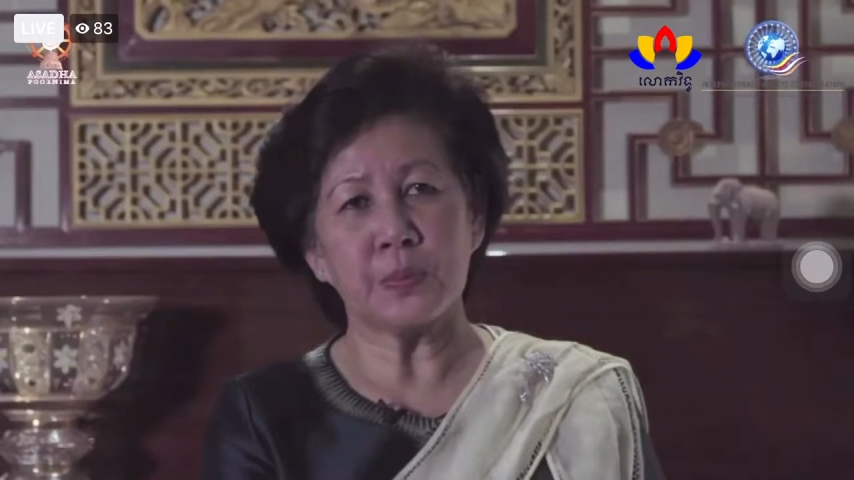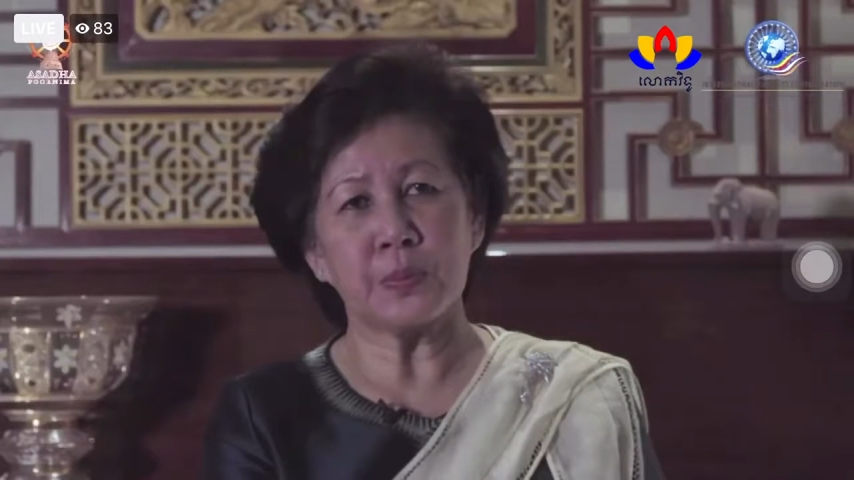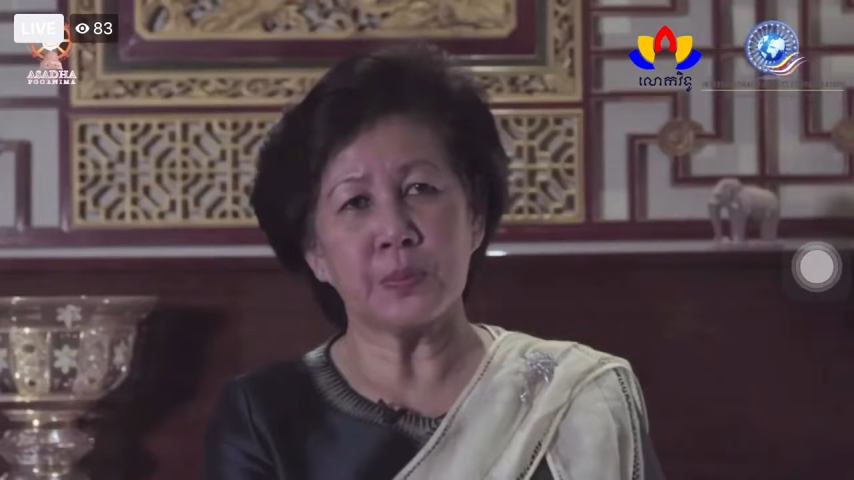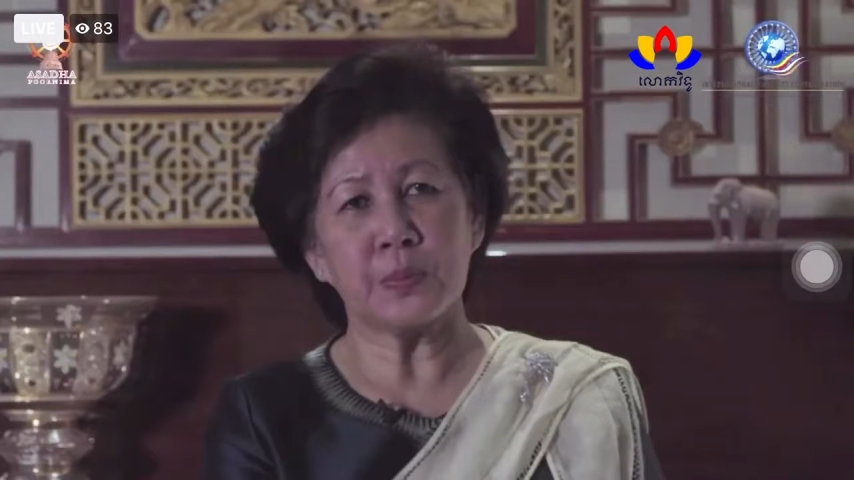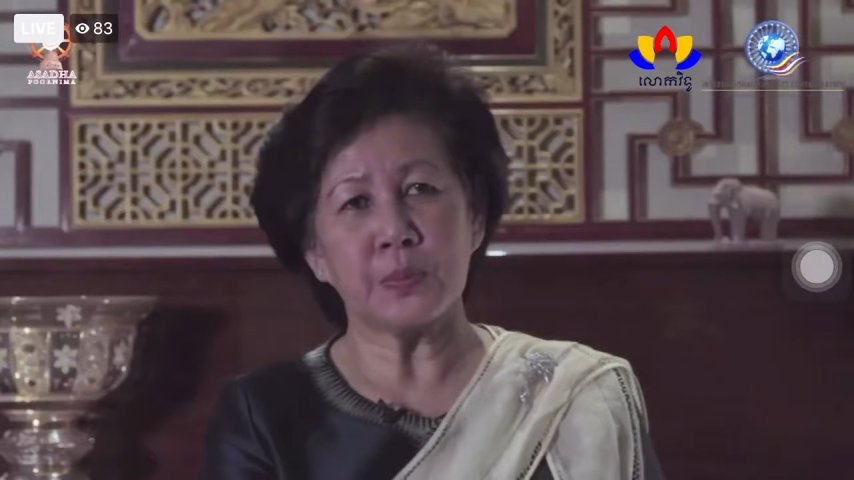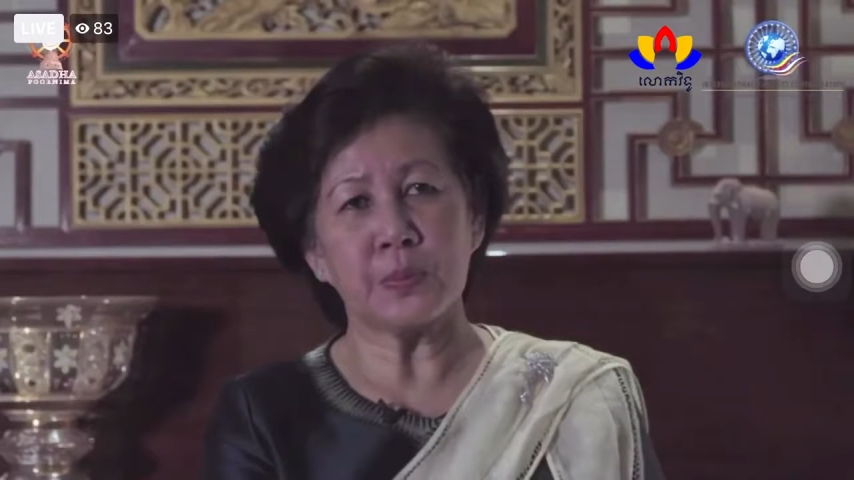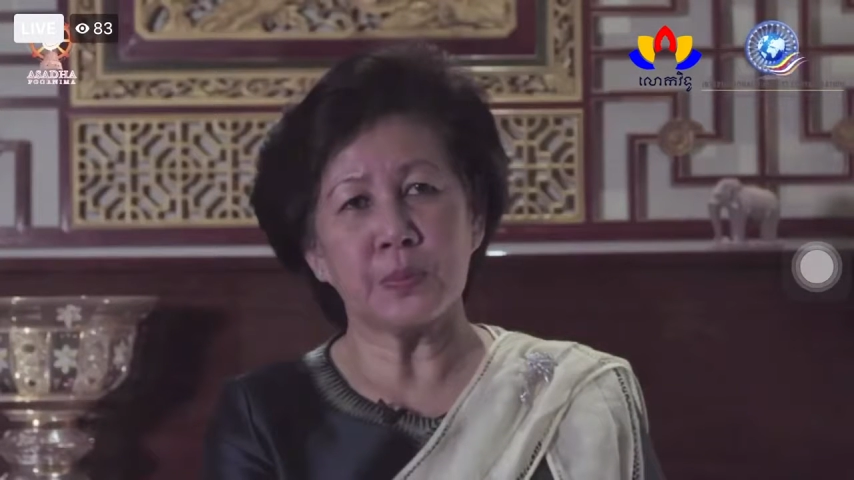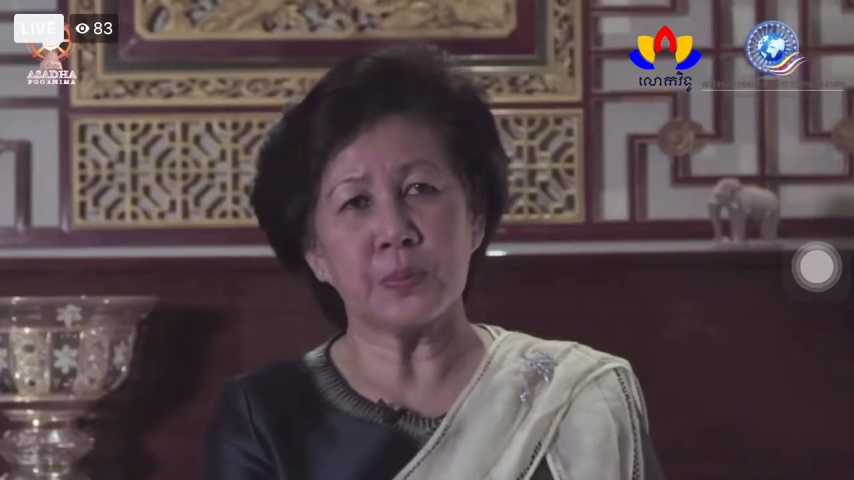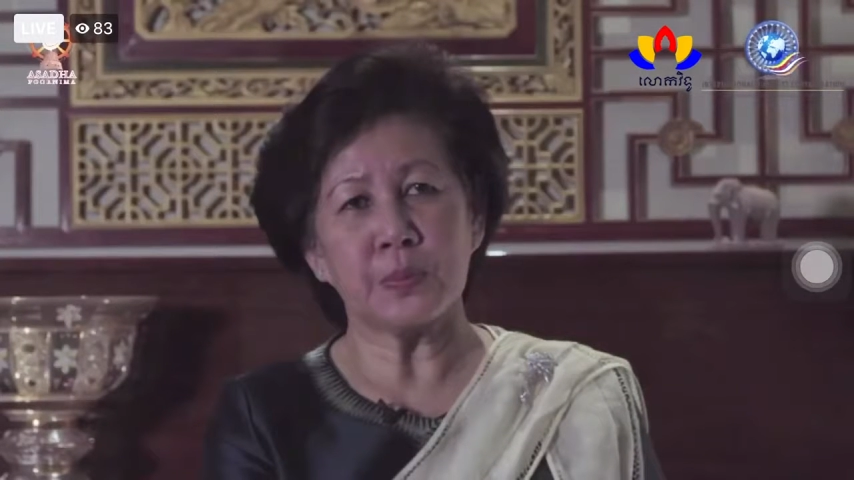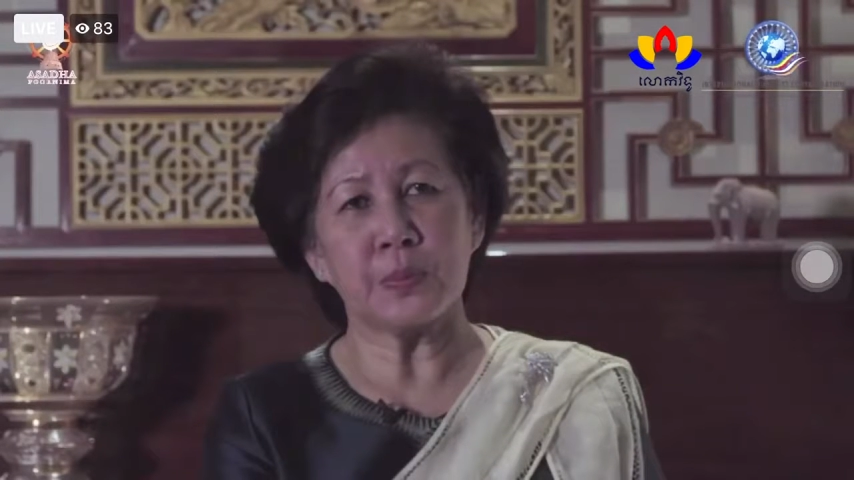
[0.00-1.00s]
the
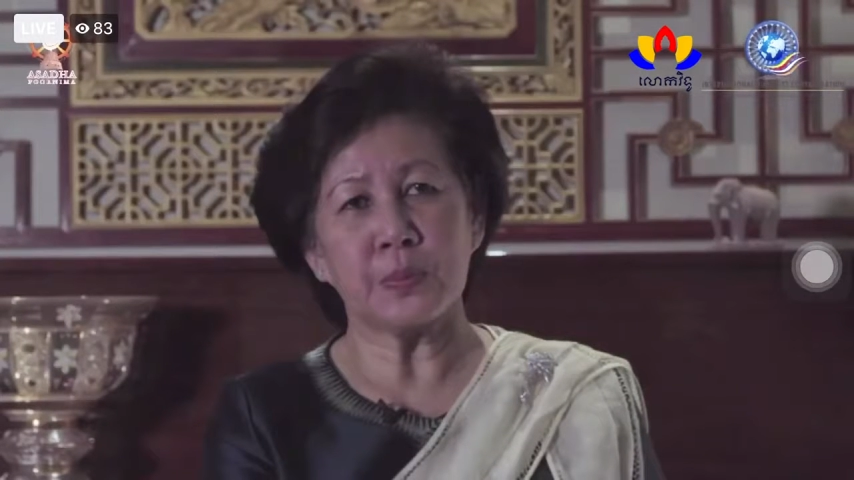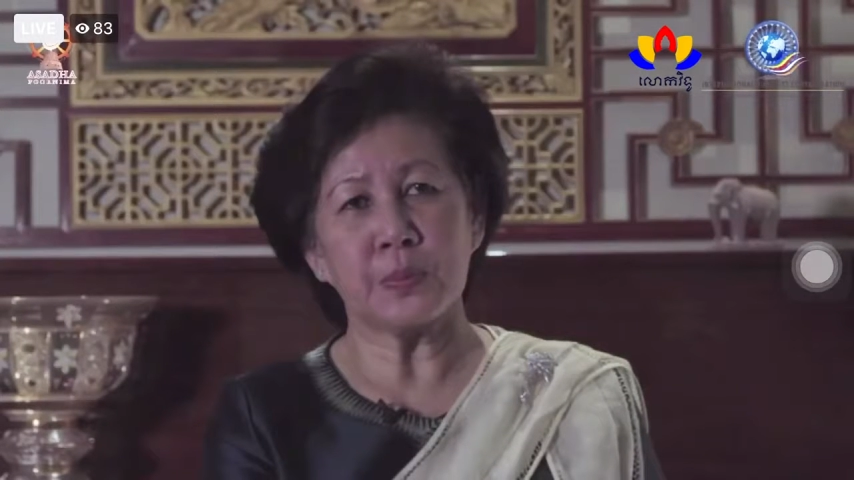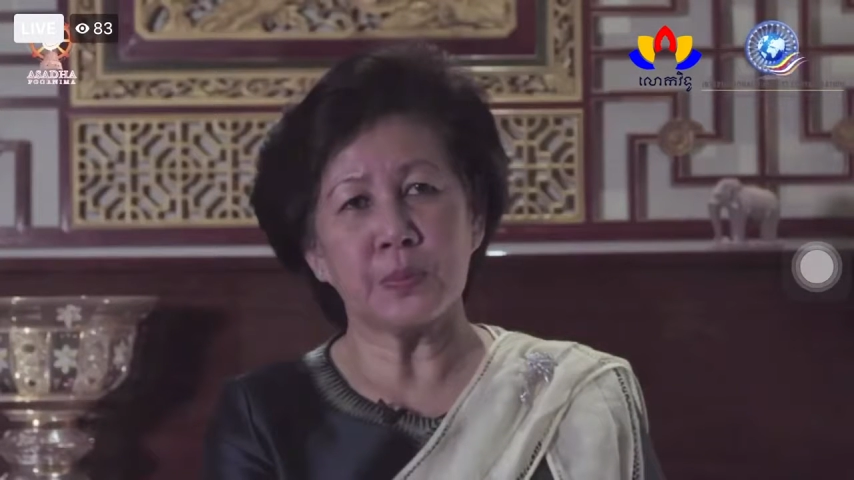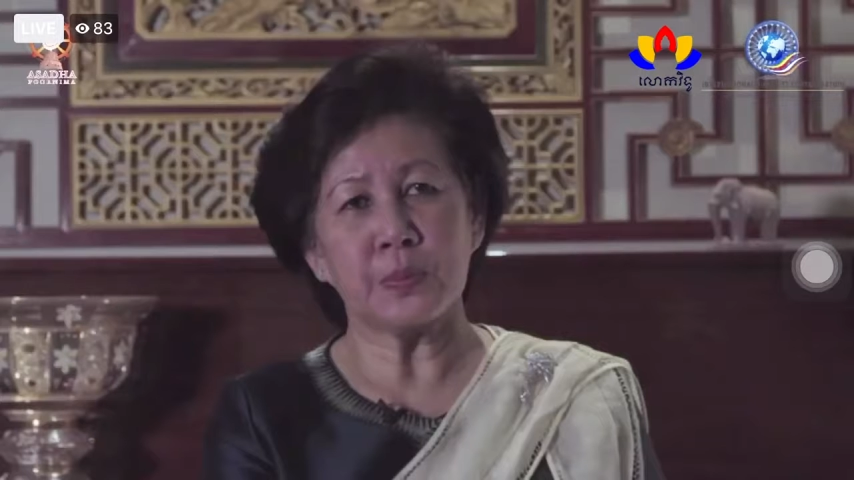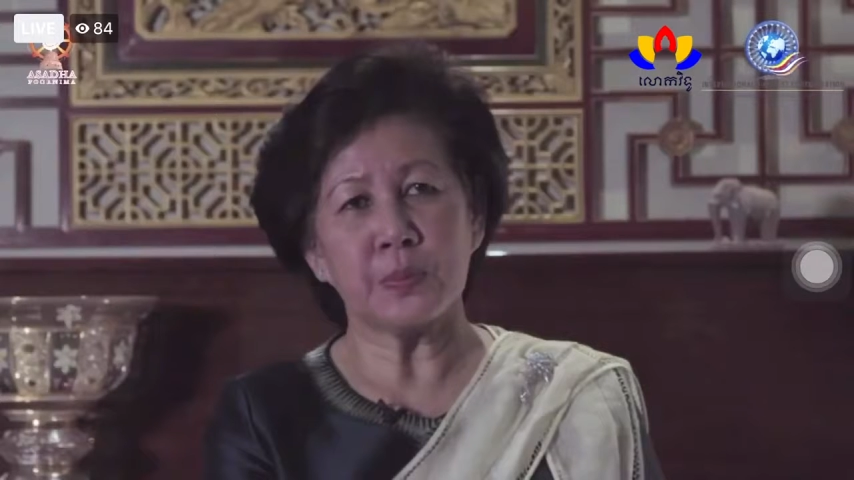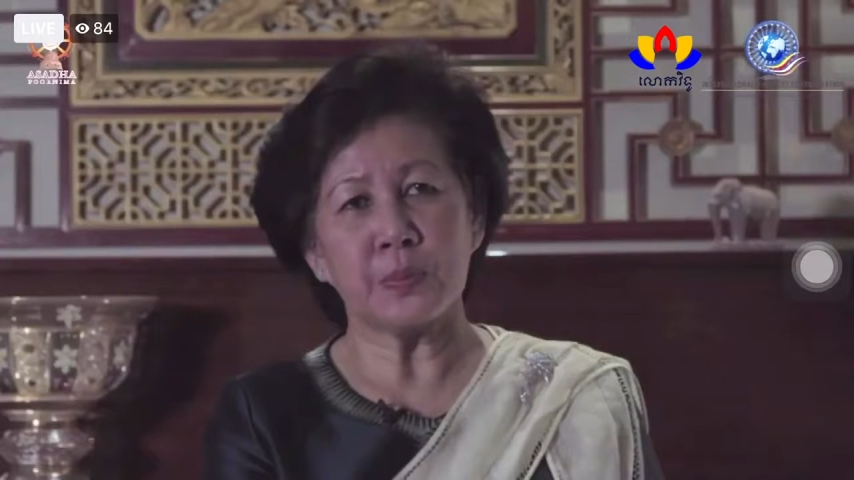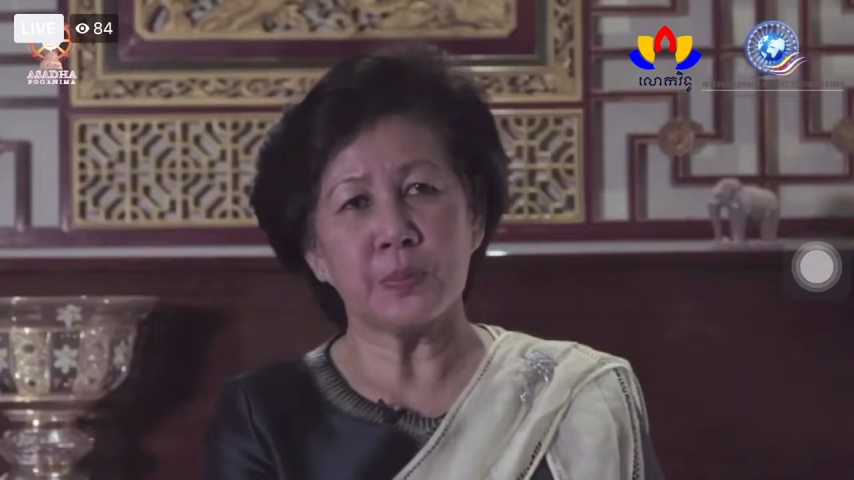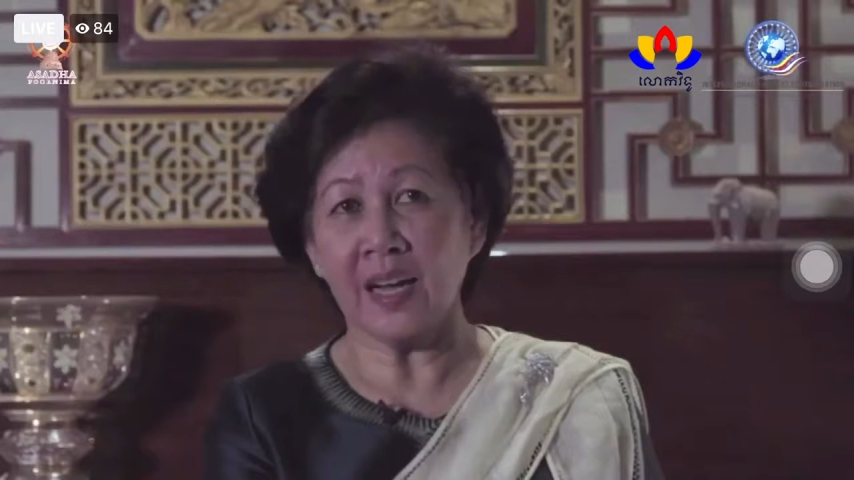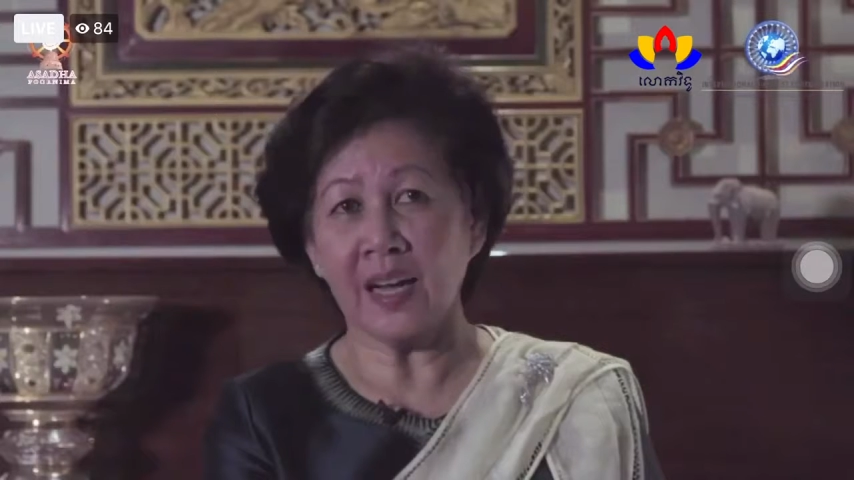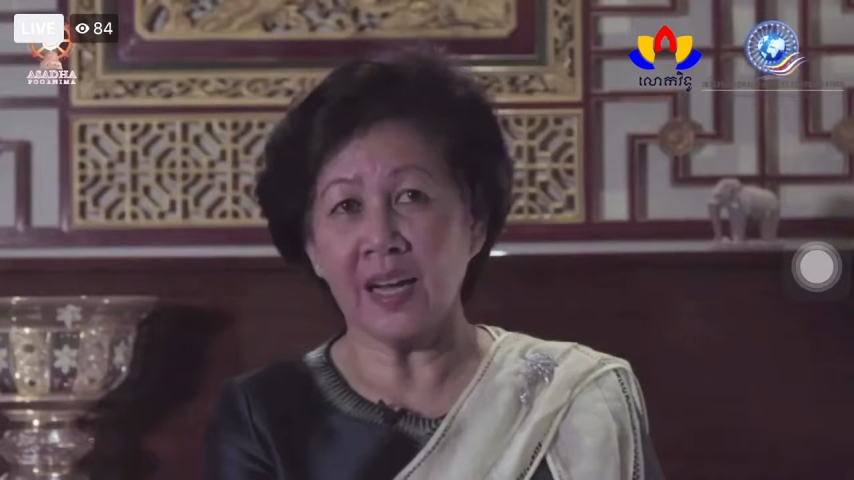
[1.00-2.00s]
society
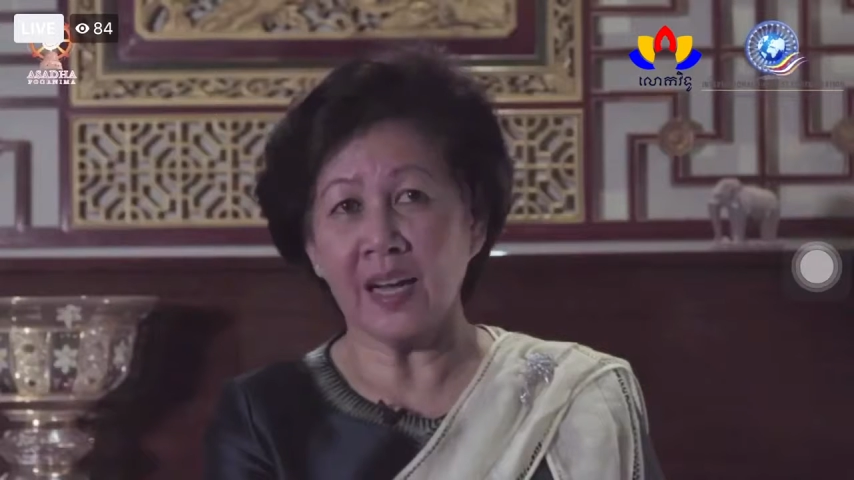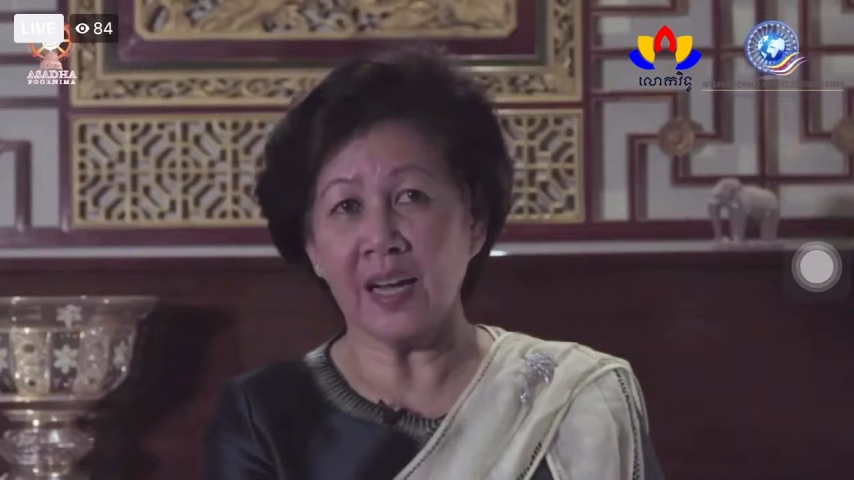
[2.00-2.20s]
Sangha,